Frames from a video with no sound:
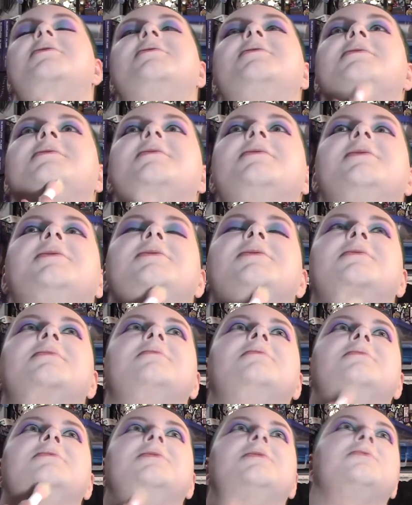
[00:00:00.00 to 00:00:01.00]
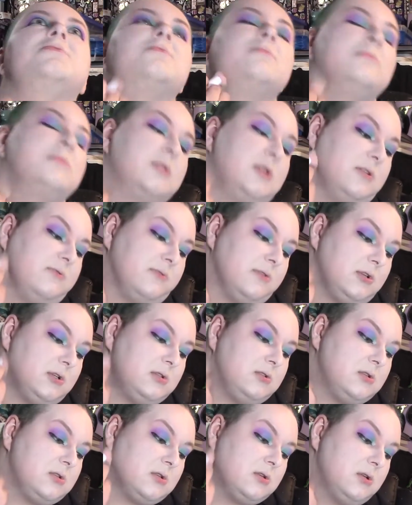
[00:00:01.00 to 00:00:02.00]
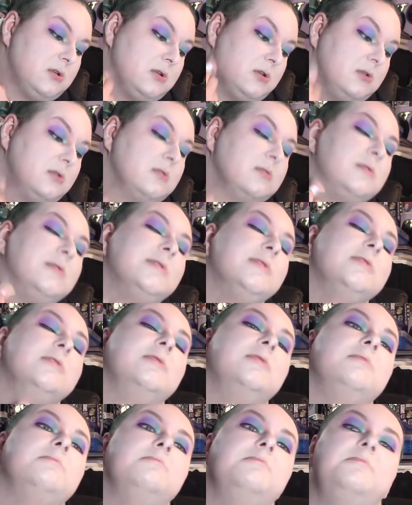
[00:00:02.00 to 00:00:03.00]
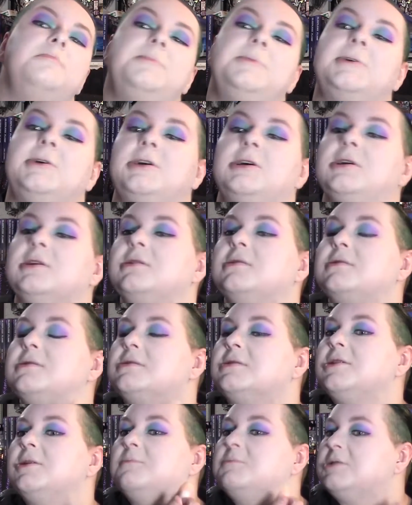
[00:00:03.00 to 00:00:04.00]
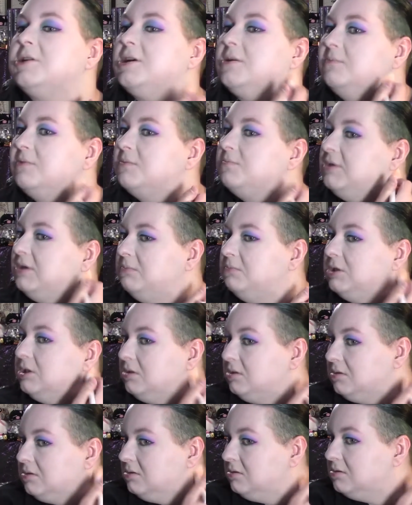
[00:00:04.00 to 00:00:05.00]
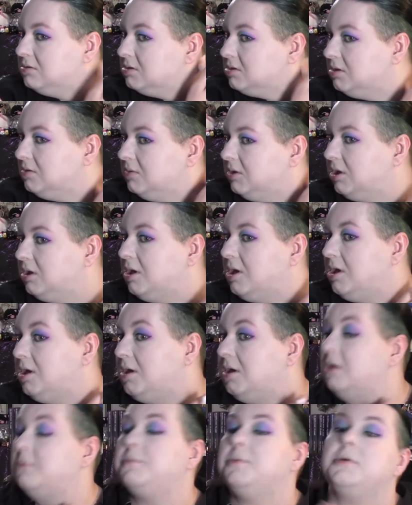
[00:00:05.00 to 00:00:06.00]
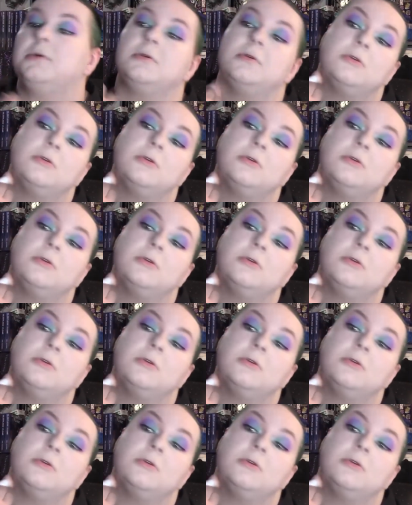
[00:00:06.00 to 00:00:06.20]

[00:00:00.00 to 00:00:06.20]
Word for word: I like natural coverage, but at the same time, with my beard showing up,